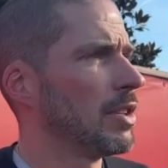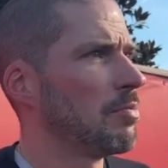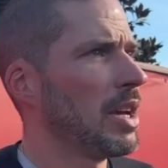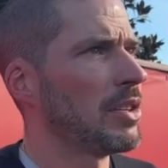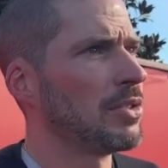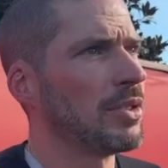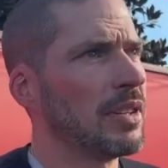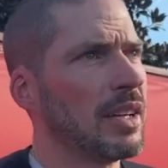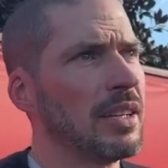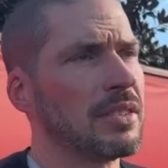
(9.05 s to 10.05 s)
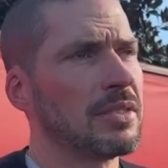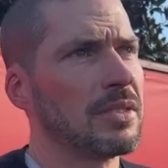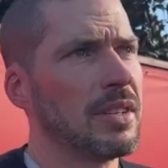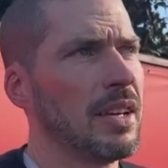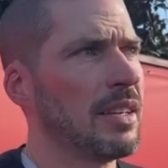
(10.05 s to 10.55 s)
is making sure that guys
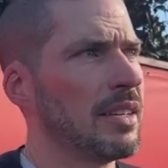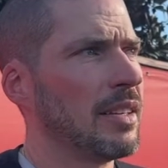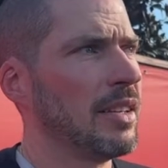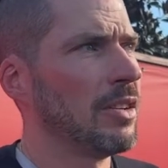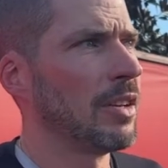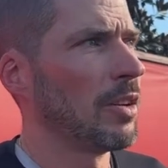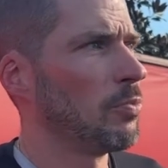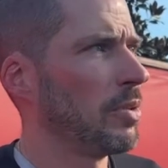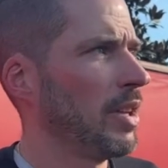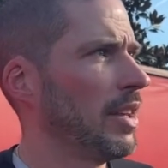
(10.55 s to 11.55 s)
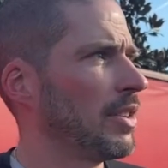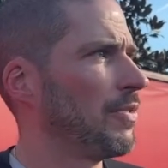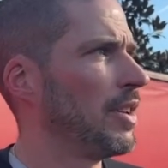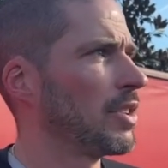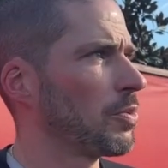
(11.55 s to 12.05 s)
understand that, you know, a play that's
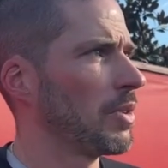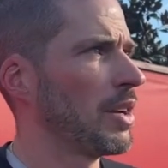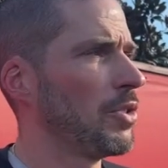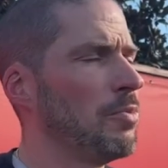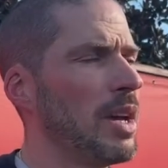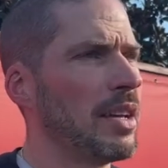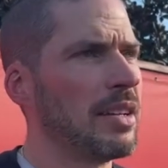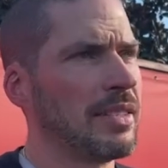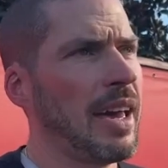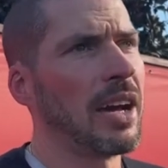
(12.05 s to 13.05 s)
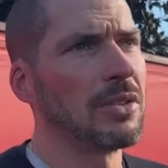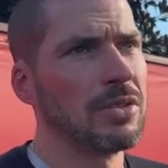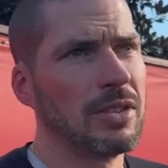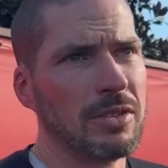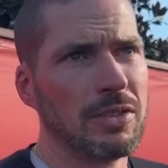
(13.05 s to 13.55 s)
finished without you making a tackle
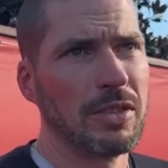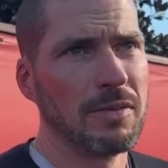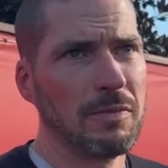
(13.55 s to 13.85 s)
should, should